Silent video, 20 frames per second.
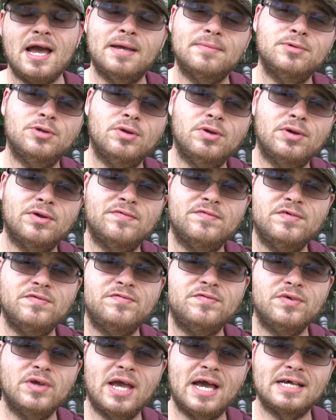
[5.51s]
I'm doing a review
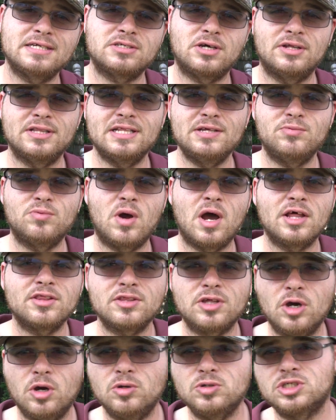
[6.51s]
for you guys on the
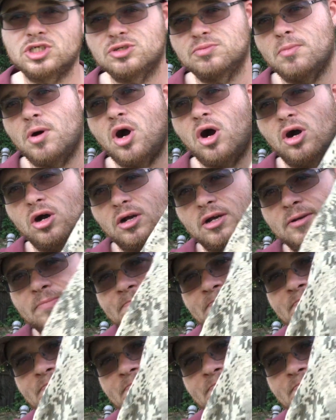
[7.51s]
Rothco Shemagh.